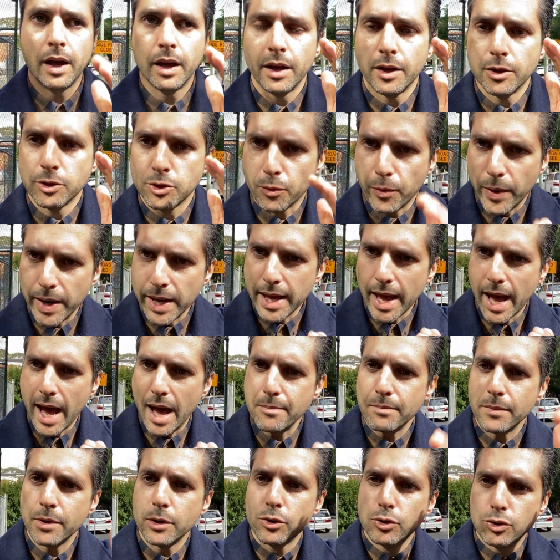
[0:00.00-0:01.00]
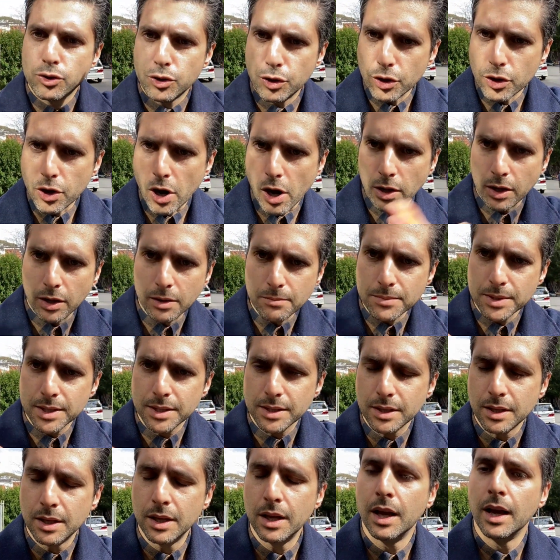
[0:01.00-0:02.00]
to recap, 2 columns.
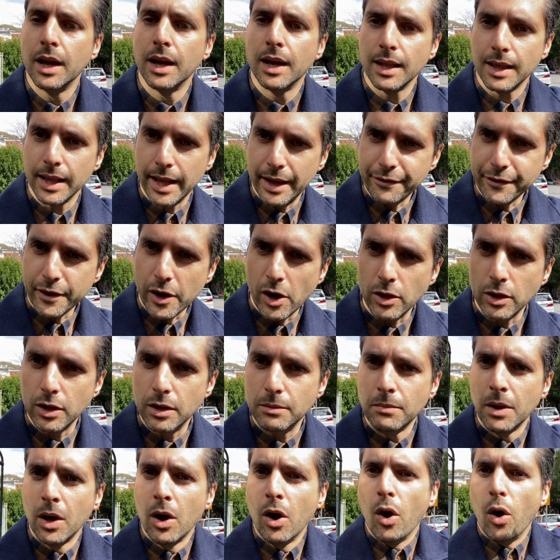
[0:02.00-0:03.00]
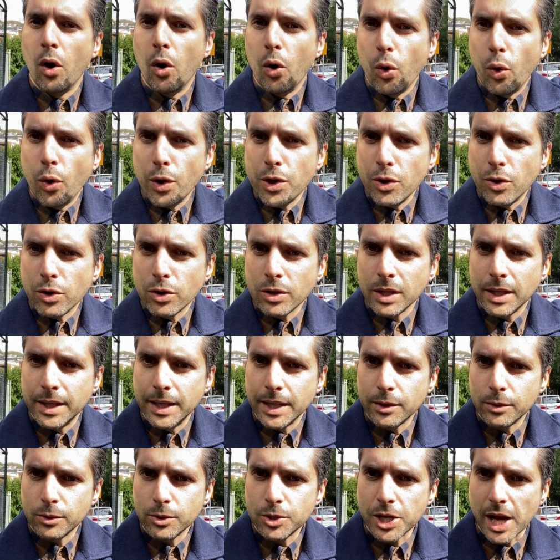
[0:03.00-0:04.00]
Left column, all your
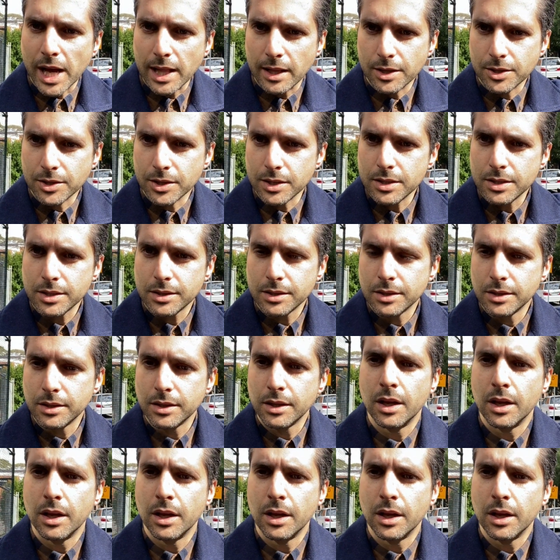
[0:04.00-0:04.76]
clinical challenges.